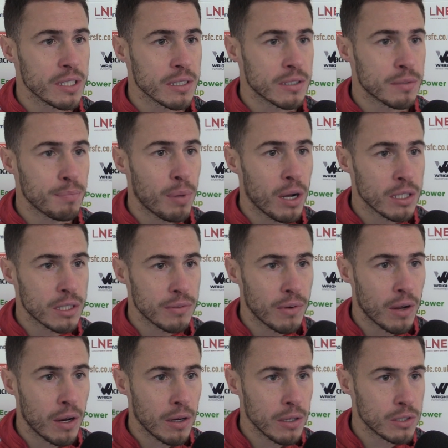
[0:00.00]
It's part of
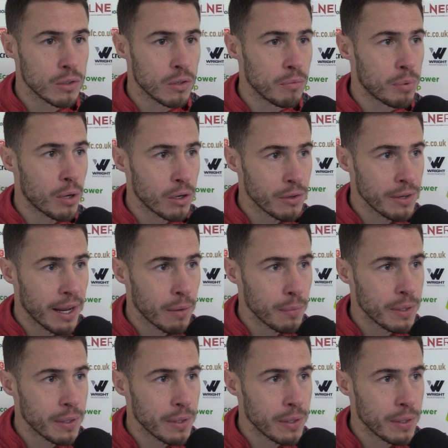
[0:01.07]
our sort of product now.